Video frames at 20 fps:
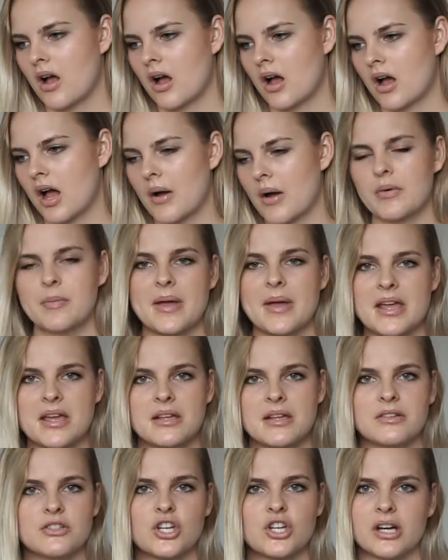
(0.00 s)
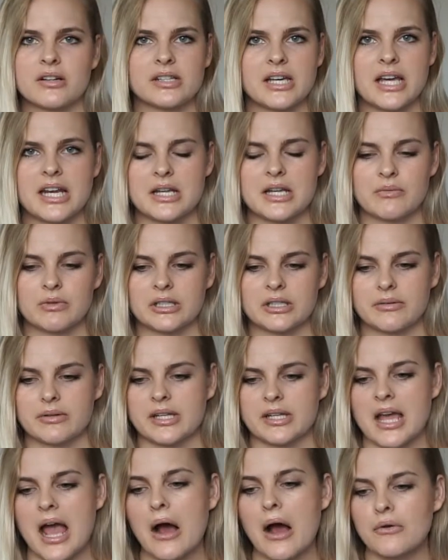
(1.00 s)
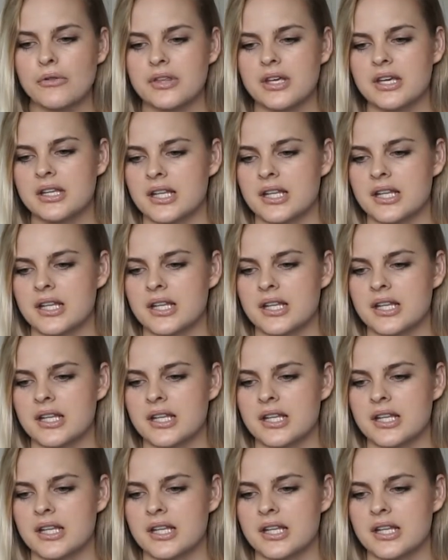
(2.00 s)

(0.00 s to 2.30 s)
I would be generally eating really healthy,